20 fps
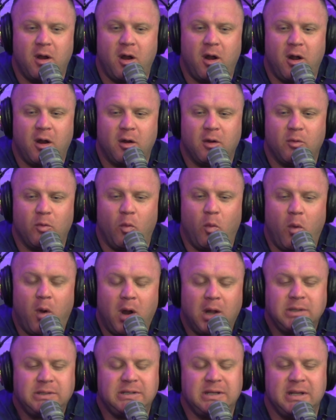are
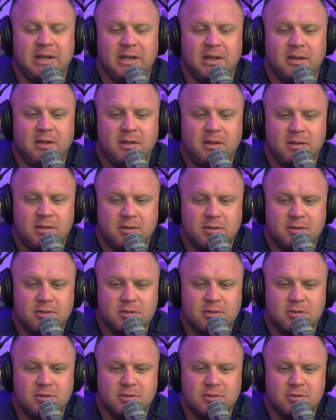wanting
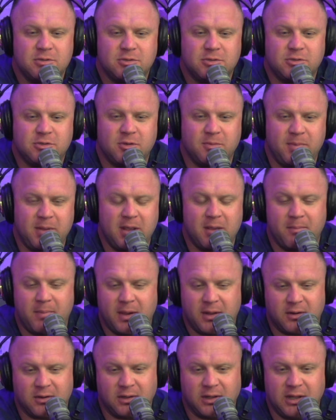to be a
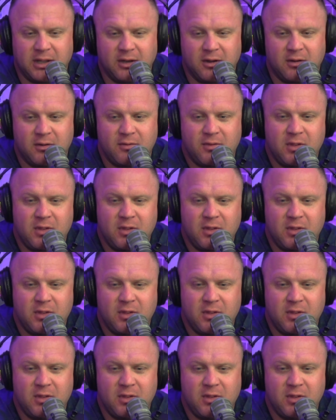better leader,